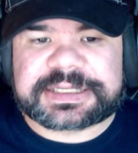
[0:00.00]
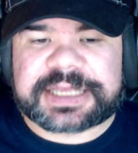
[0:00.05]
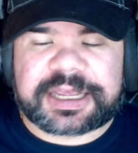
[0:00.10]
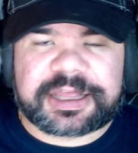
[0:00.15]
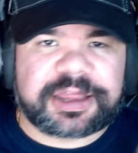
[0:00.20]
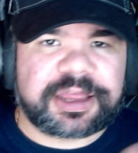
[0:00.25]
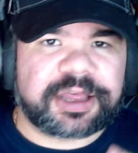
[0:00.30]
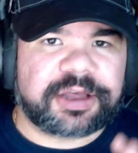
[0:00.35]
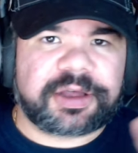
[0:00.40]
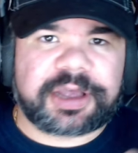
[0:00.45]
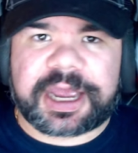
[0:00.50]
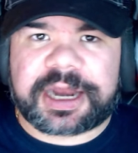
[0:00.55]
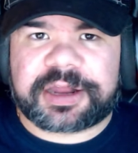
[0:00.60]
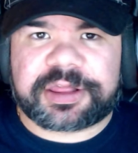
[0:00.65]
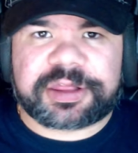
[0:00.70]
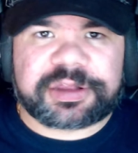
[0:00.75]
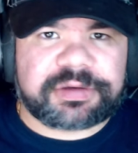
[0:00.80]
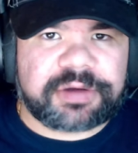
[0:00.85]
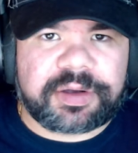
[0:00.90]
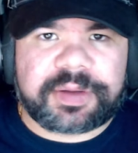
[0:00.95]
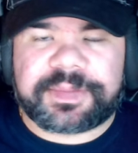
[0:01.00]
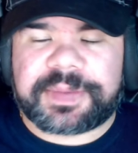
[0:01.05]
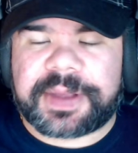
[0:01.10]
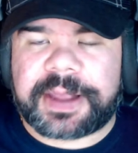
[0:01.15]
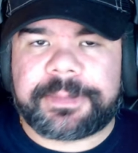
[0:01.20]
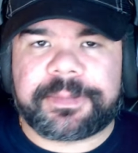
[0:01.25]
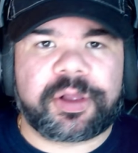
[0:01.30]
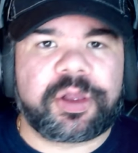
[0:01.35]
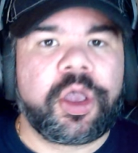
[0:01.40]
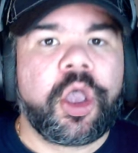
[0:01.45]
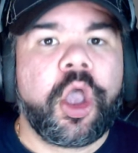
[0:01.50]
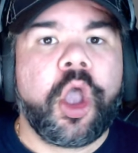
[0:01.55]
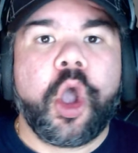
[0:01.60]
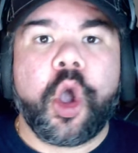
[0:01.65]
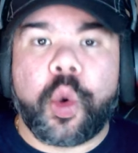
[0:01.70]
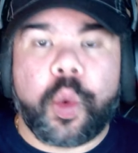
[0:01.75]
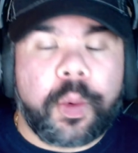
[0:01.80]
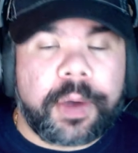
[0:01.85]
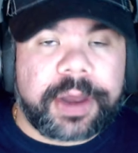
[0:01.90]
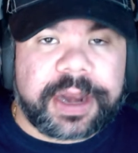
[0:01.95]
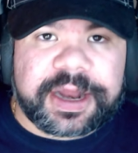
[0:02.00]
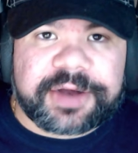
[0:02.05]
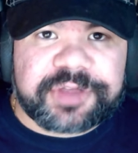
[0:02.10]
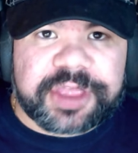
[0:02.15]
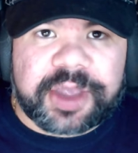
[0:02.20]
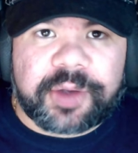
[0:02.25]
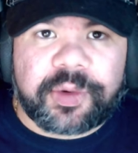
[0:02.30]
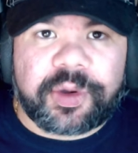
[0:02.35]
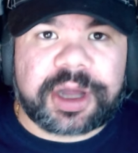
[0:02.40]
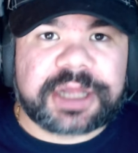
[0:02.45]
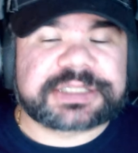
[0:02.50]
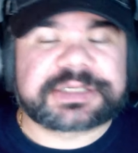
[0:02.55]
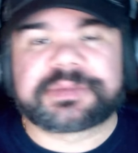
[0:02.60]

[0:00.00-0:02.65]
Like they'll kind of throw in people whenever they want.